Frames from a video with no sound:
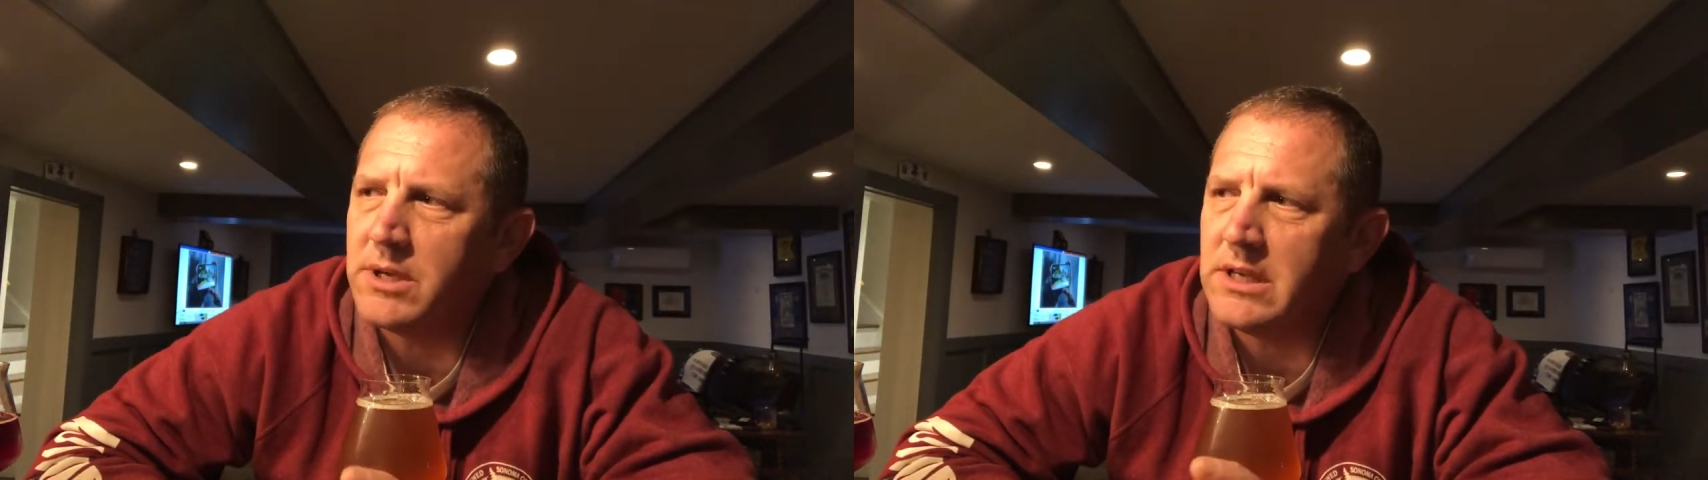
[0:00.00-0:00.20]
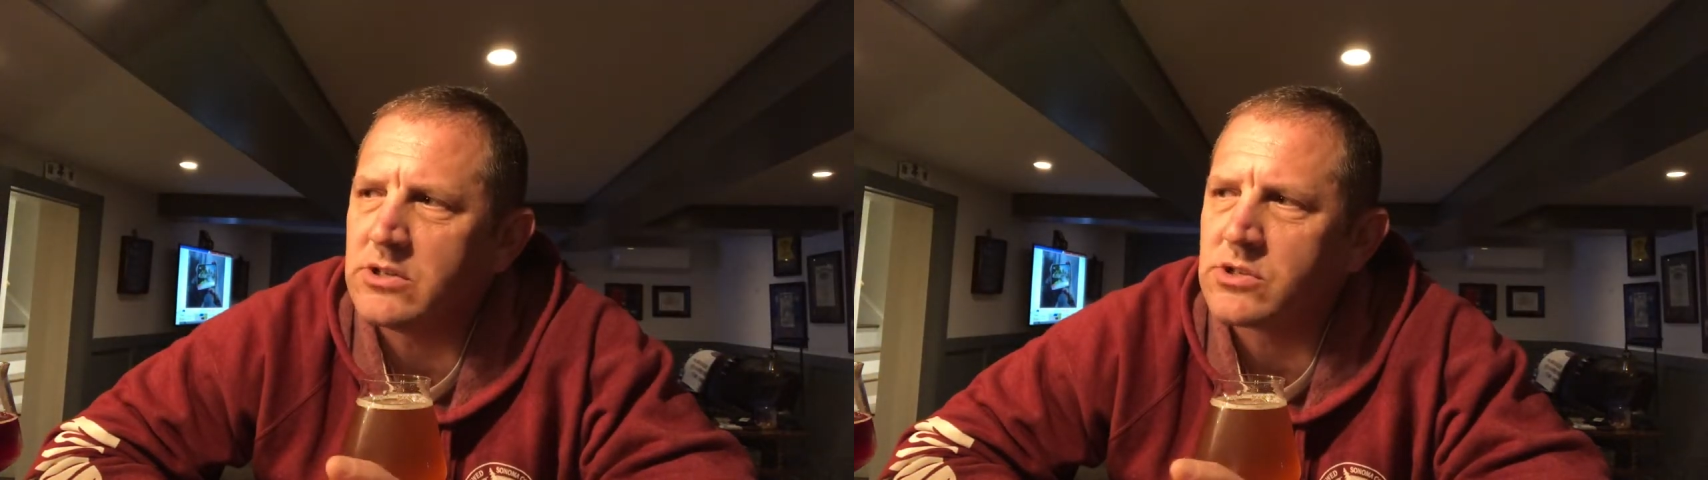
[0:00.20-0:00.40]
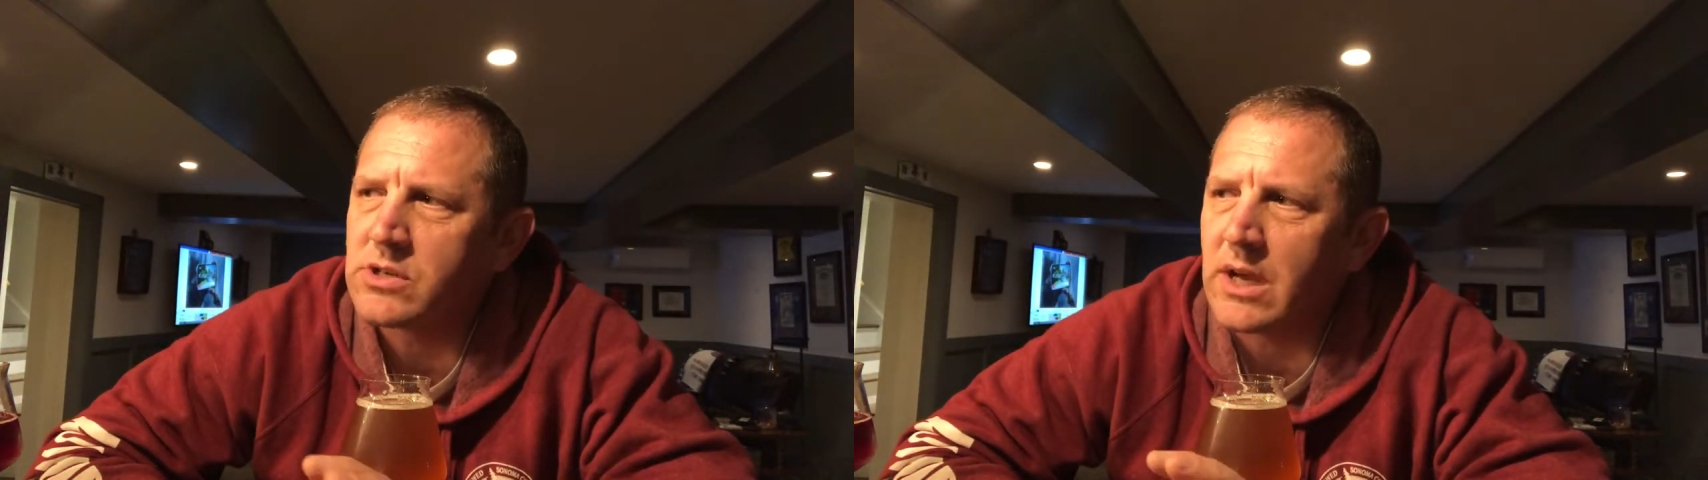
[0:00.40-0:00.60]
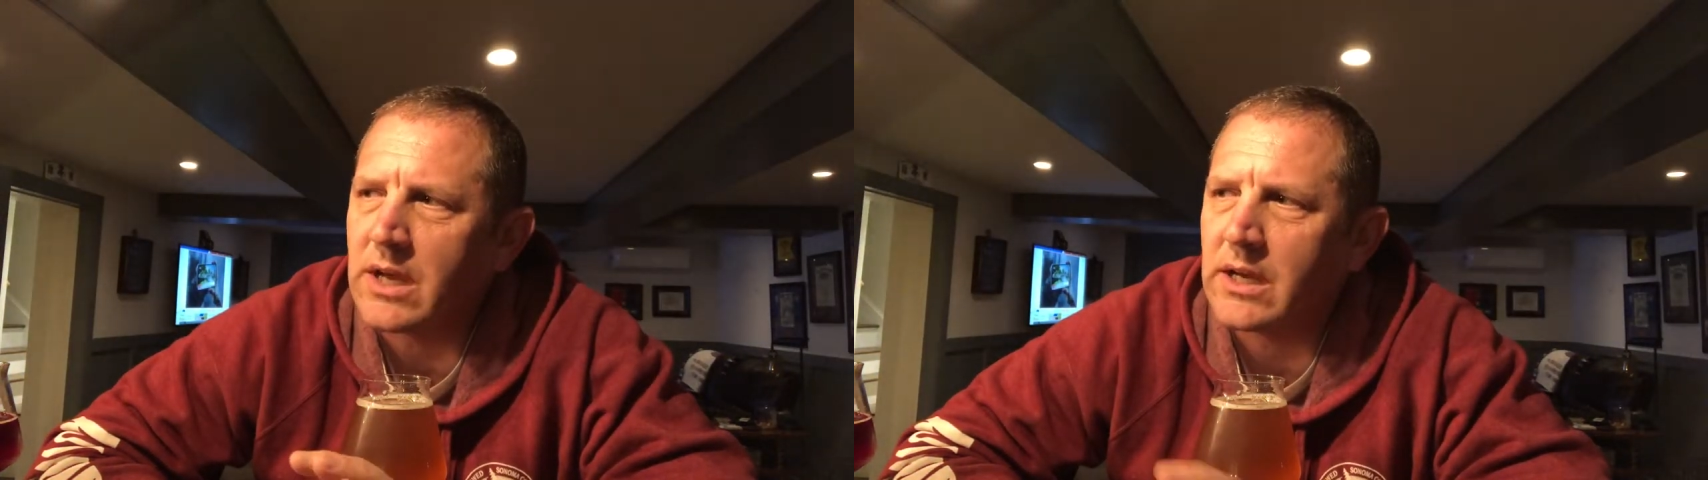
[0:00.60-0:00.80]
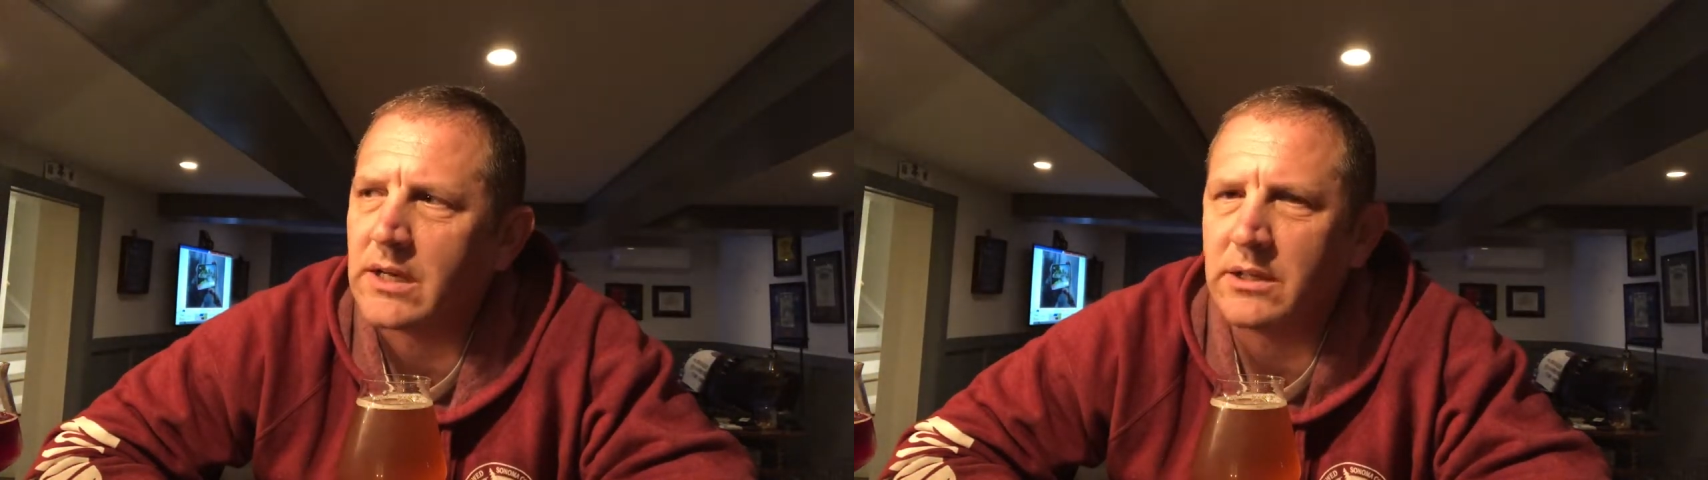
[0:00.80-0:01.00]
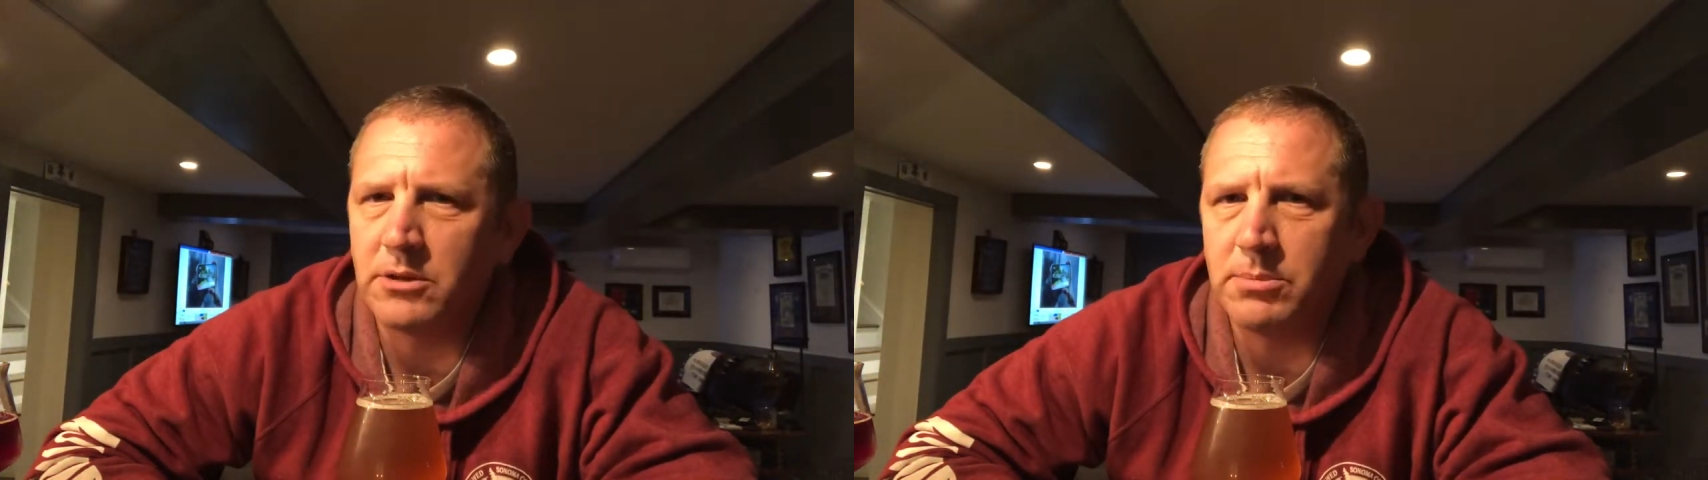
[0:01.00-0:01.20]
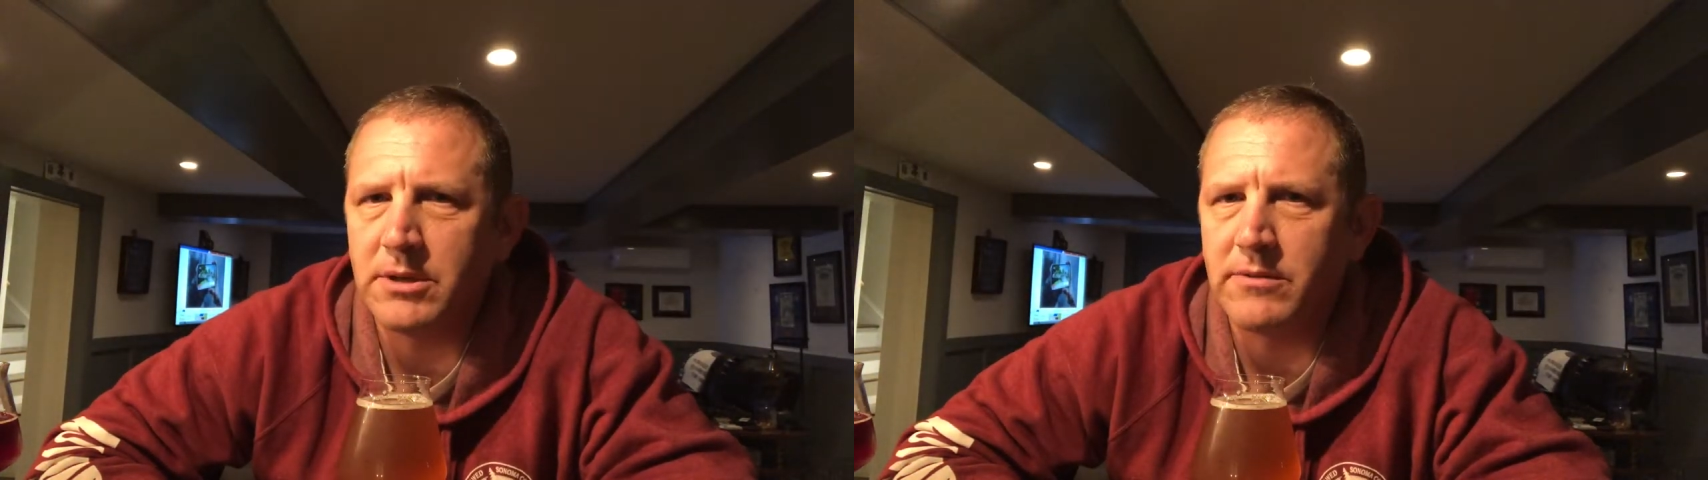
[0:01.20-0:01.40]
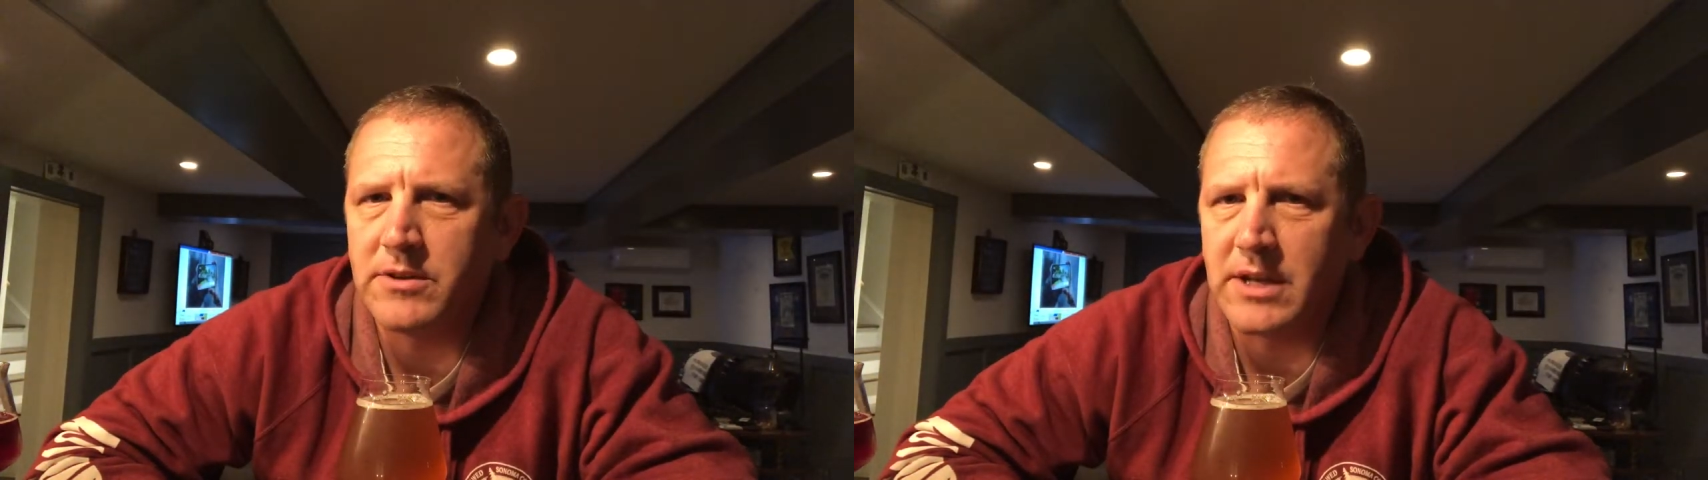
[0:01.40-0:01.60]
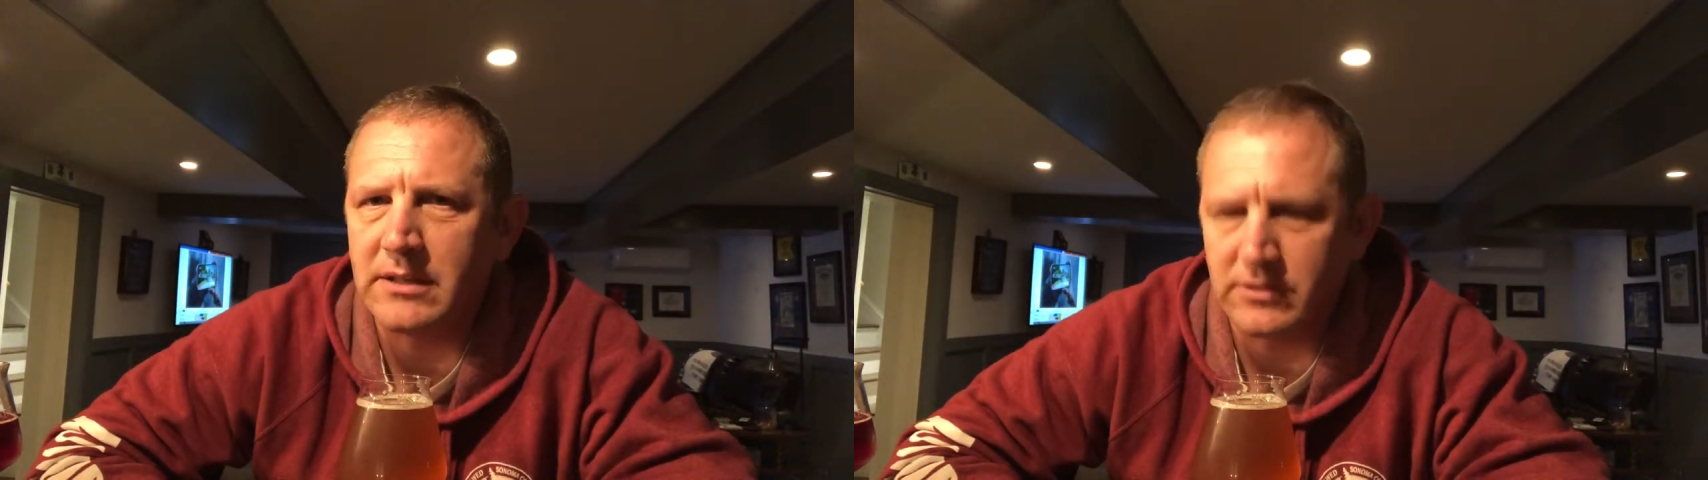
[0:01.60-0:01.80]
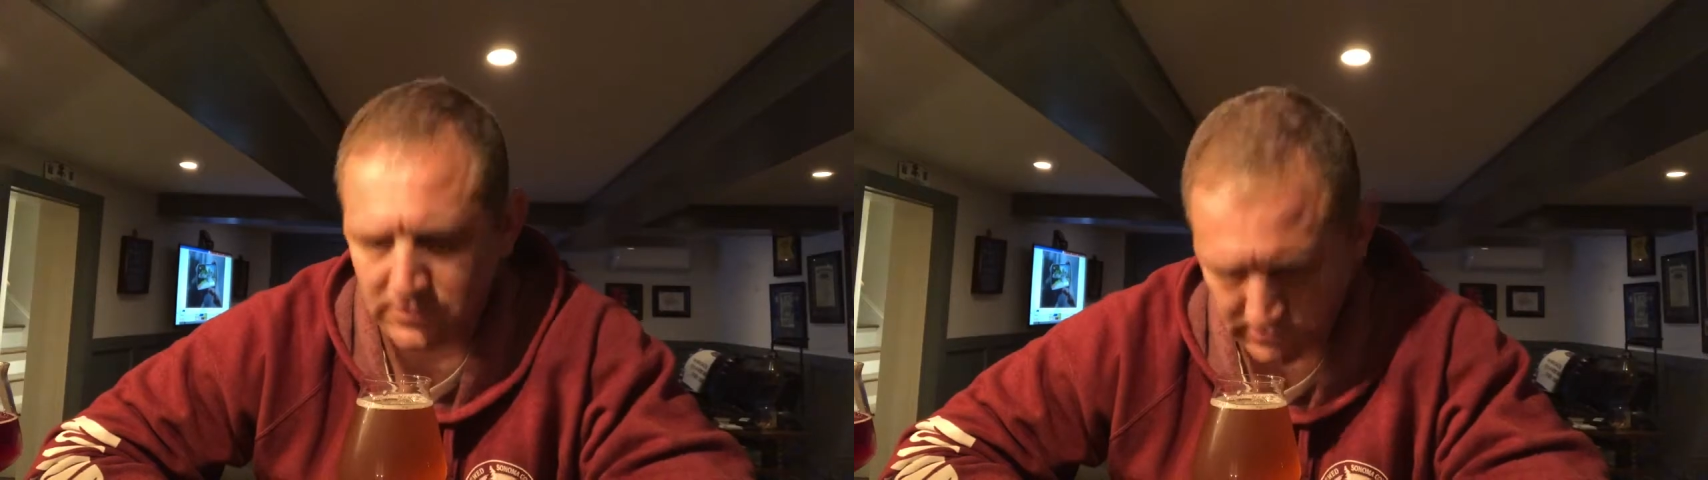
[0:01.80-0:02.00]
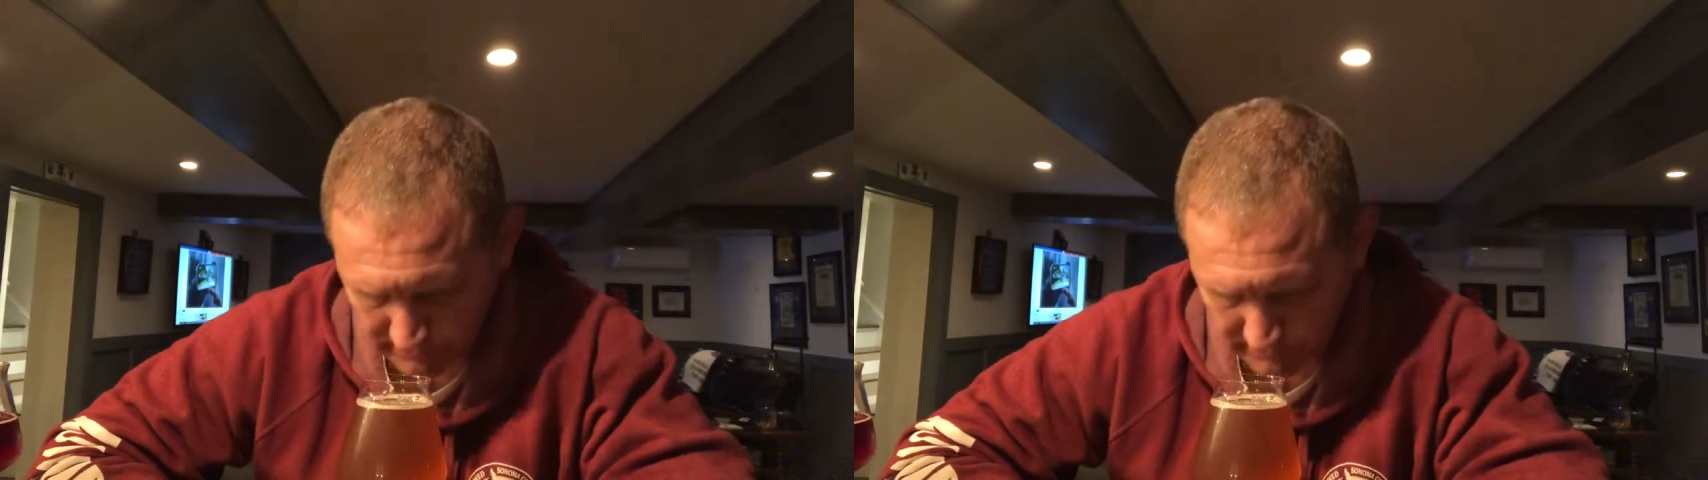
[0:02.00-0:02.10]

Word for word: peach, and a little bit of the dankness.